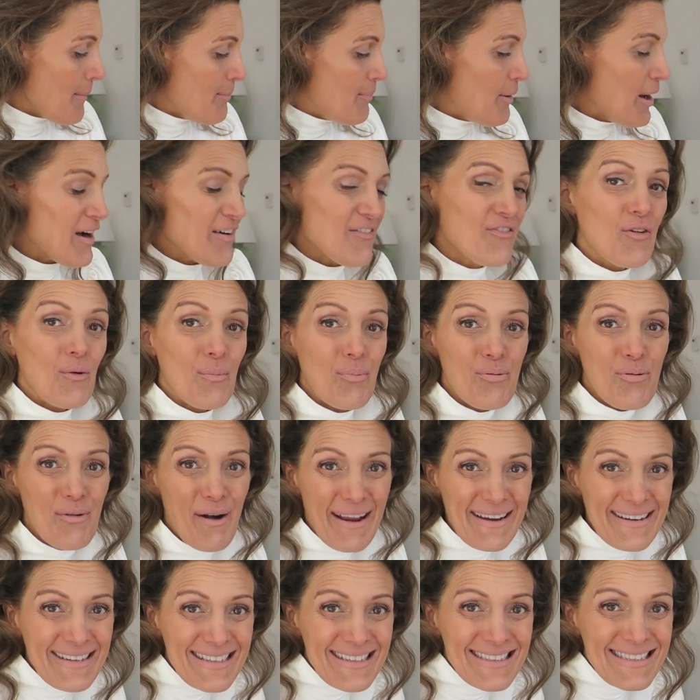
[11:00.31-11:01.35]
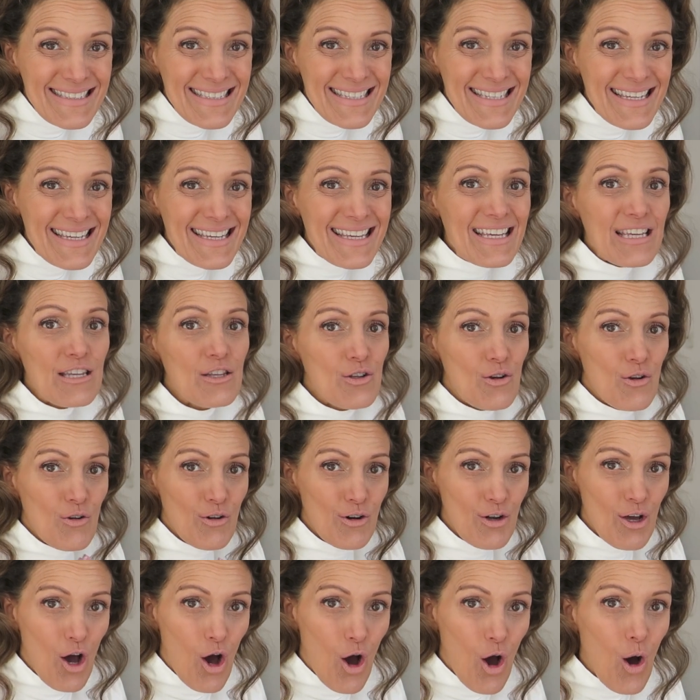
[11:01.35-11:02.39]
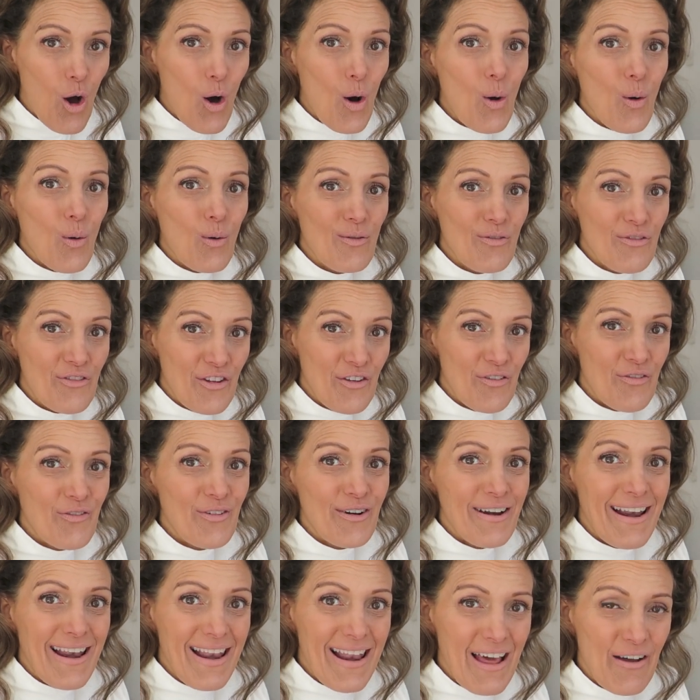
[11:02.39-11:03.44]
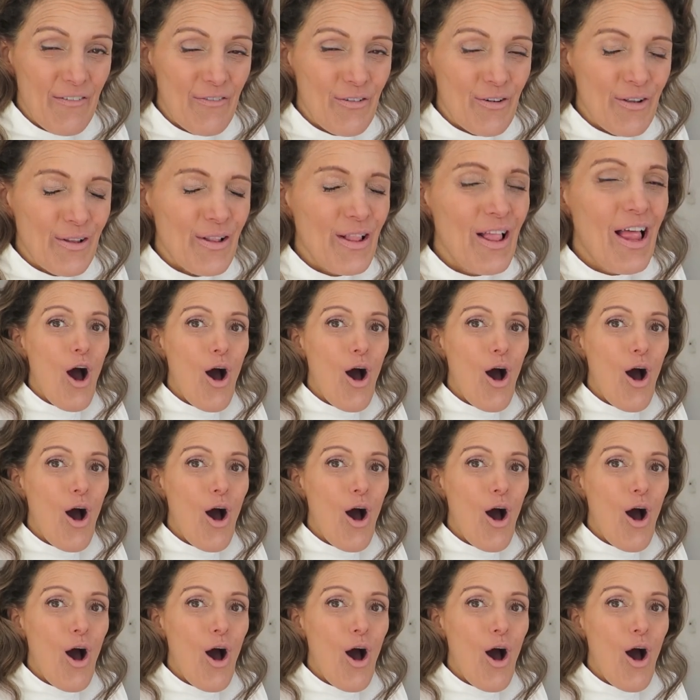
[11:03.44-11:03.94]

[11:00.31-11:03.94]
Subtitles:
But for pregnancy, you're on a whole different level